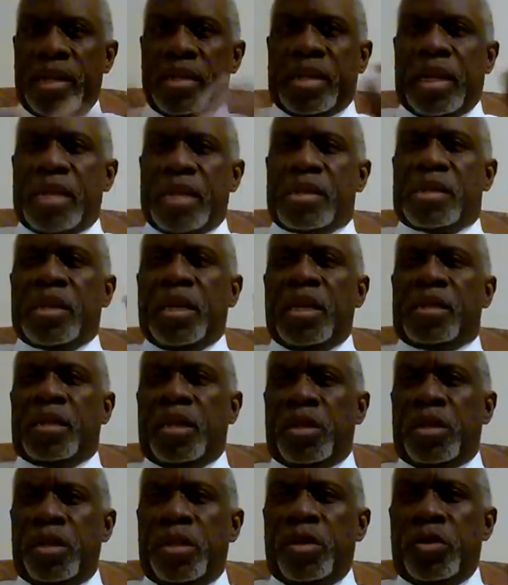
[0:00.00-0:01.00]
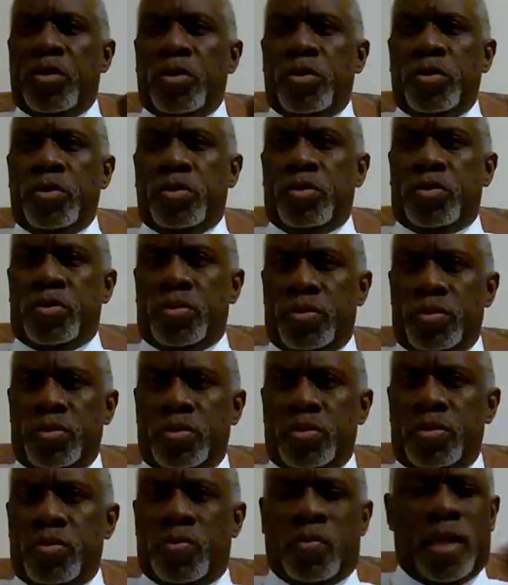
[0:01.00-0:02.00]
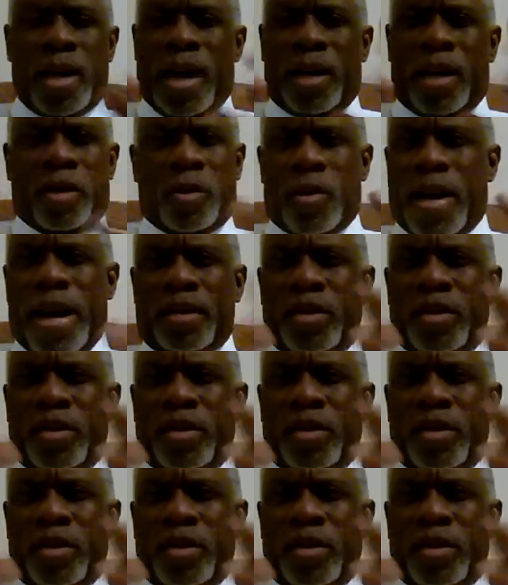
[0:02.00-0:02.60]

This is the new, well, I don't know